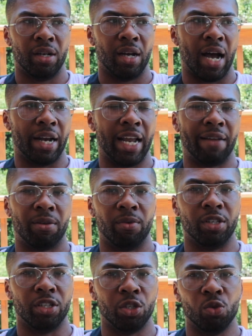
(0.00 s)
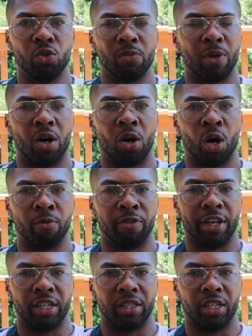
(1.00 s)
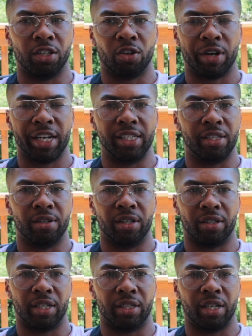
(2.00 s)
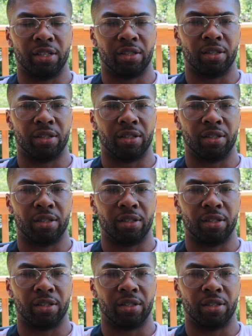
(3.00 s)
I didn't have to really use my arm for anything crazy or nothing like that.